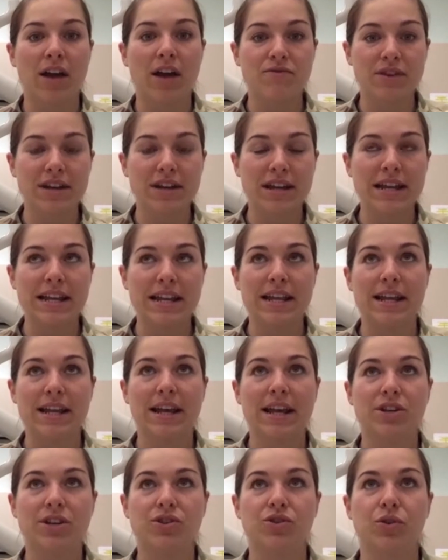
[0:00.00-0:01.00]
I
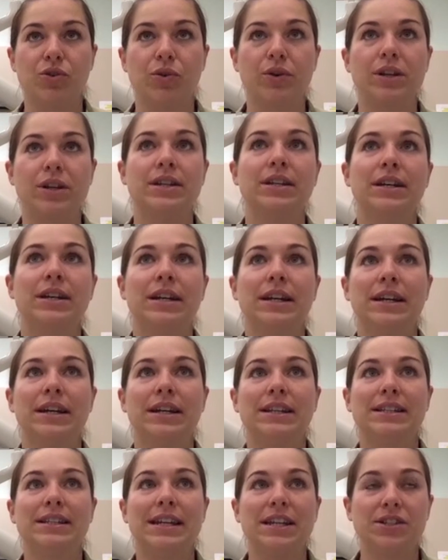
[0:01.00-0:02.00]
really enjoyed
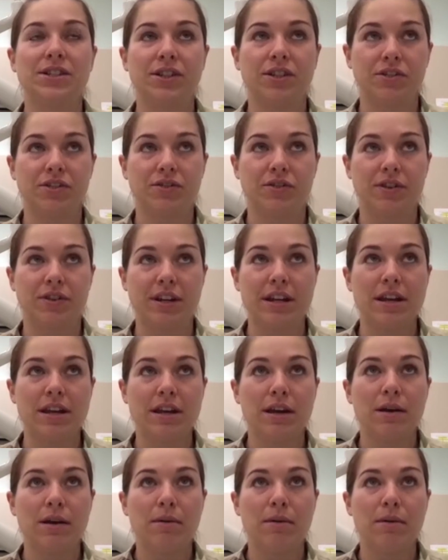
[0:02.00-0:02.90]
dentistry,